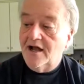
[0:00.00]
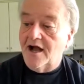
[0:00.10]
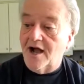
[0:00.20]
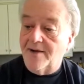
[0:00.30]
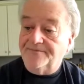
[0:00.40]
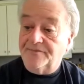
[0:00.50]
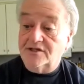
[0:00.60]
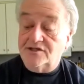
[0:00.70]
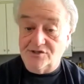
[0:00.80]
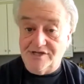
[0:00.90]

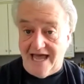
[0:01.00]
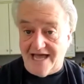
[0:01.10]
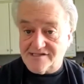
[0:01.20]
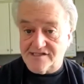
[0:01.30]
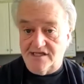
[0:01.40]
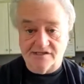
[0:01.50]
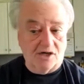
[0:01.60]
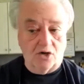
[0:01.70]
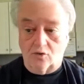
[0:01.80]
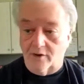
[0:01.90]
to guests, it's a
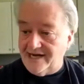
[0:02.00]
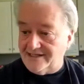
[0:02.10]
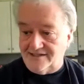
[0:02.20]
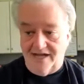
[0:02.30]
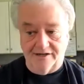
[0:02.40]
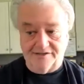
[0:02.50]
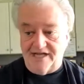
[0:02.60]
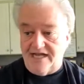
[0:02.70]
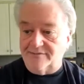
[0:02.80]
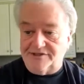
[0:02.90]
great
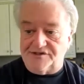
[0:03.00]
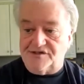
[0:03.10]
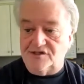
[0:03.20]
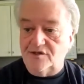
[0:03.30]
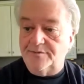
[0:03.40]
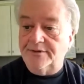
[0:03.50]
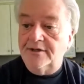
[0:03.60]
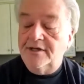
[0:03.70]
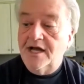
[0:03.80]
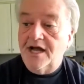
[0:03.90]
entertainment soup
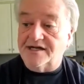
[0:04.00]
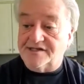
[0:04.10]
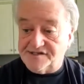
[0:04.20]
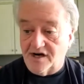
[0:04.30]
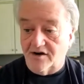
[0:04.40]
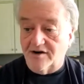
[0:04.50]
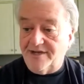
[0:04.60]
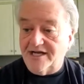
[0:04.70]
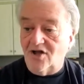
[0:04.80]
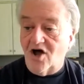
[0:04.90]
to start a
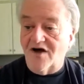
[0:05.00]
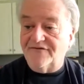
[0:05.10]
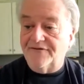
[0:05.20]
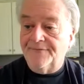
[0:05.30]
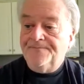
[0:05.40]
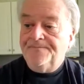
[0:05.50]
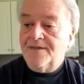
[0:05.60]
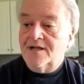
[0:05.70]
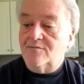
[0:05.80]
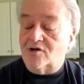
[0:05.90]
meal off.
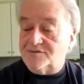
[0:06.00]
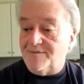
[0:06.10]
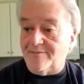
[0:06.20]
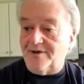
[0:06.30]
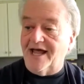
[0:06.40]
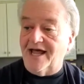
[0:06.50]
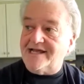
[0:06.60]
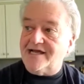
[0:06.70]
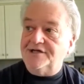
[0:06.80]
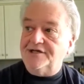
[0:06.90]
Most people
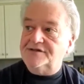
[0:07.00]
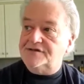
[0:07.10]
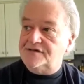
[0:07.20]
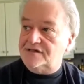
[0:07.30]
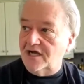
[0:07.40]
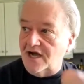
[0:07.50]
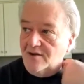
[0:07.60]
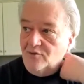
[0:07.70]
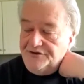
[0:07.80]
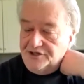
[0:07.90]
like onions
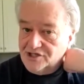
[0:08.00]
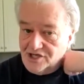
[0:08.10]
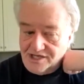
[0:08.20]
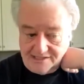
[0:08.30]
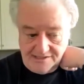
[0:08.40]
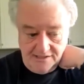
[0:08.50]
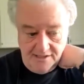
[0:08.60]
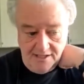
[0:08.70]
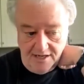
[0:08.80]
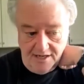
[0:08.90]
when they're cooked.
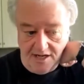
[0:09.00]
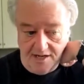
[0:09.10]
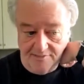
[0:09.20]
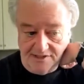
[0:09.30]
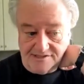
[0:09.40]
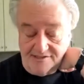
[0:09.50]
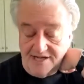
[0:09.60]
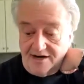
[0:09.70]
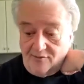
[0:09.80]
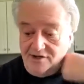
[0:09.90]
It's
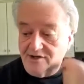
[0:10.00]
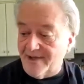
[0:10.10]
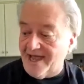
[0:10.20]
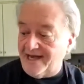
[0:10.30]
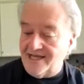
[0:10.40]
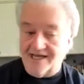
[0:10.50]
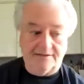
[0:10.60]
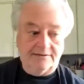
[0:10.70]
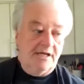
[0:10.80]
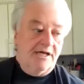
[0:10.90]
not a real bad hit
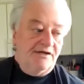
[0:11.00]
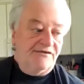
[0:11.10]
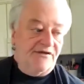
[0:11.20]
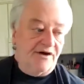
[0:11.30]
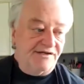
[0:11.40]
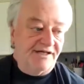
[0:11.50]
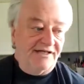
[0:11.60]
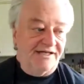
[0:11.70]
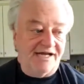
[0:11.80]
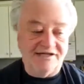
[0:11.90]
as far as the
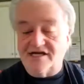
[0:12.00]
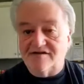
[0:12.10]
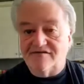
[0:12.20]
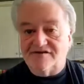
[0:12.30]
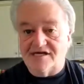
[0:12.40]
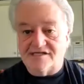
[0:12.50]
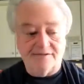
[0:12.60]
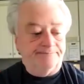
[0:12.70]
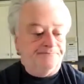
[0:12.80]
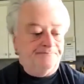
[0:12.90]
digestive system.